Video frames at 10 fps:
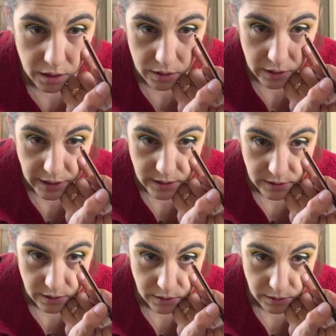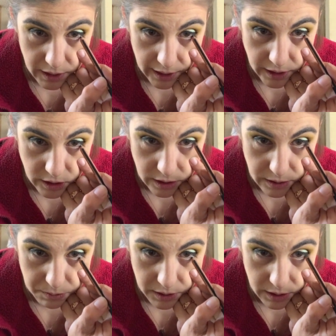All right, so I
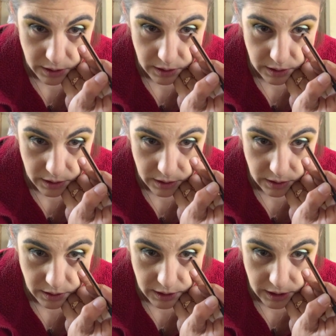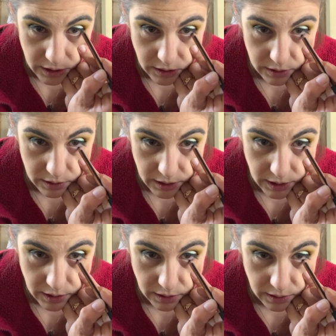just put a little dash of
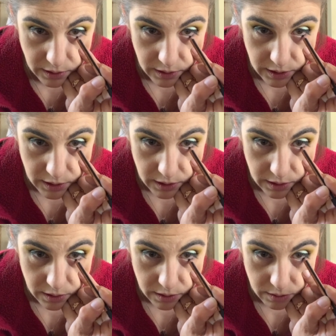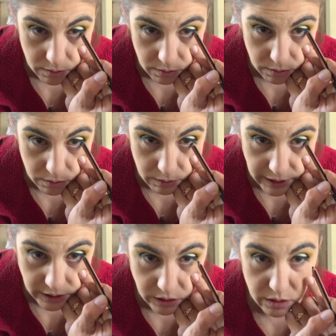that
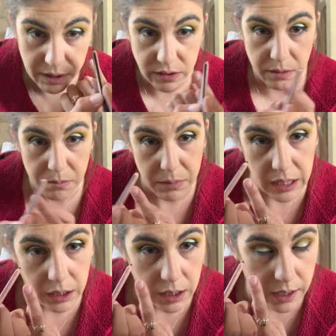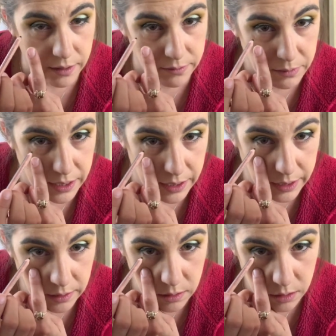right to about the middle of my
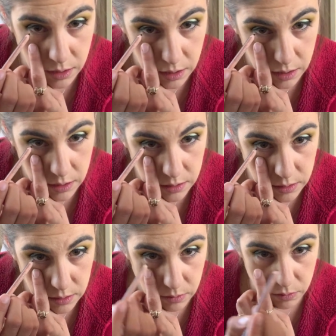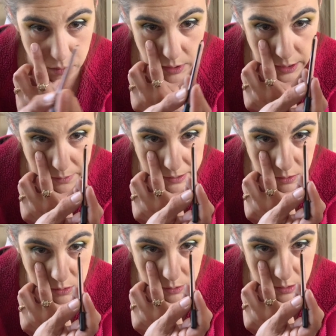eye. So right
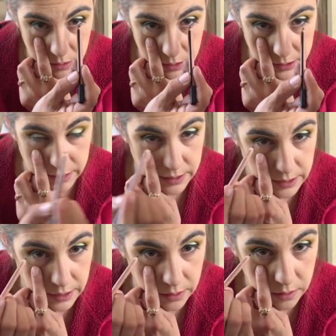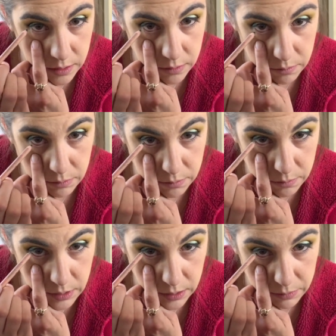about to where I can see
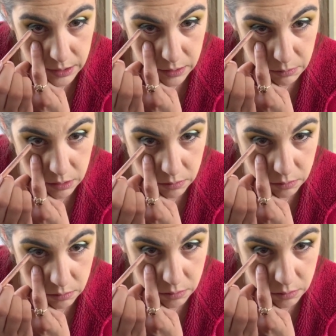middle of my eyeball.